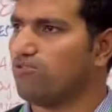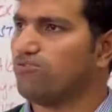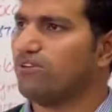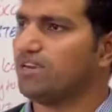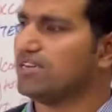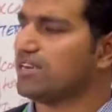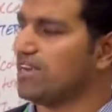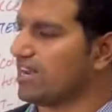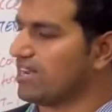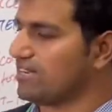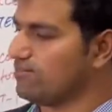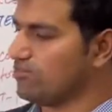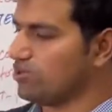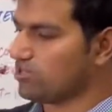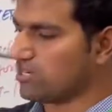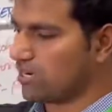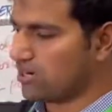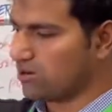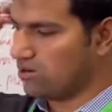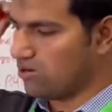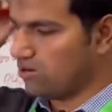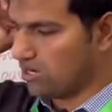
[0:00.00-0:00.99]
we will talk about
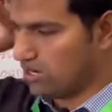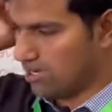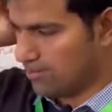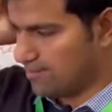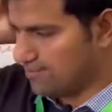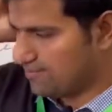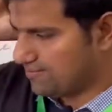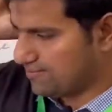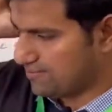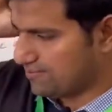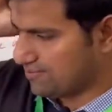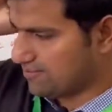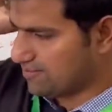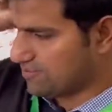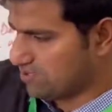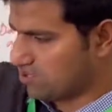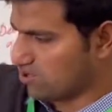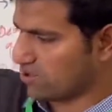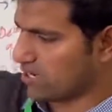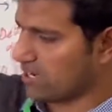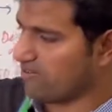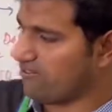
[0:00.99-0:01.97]
alcohol.
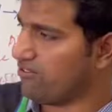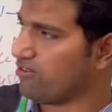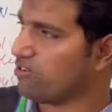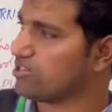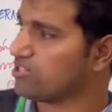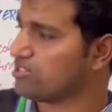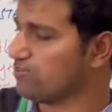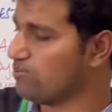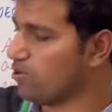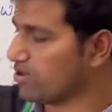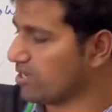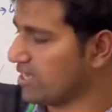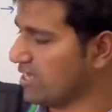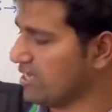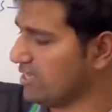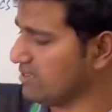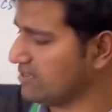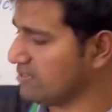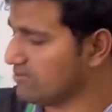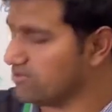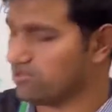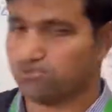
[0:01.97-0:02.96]
Okay, for
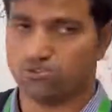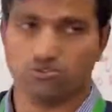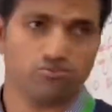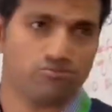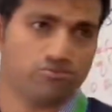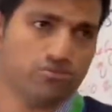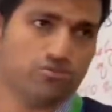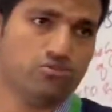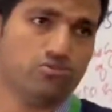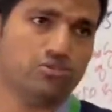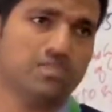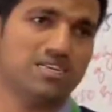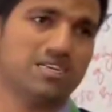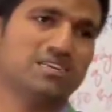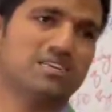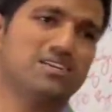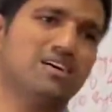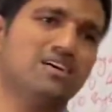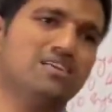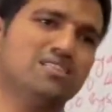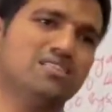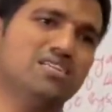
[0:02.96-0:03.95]
smoking, the
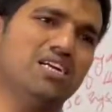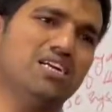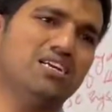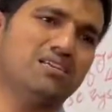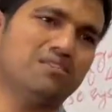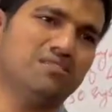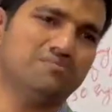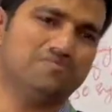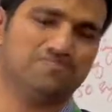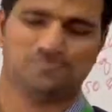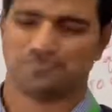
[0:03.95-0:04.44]
transient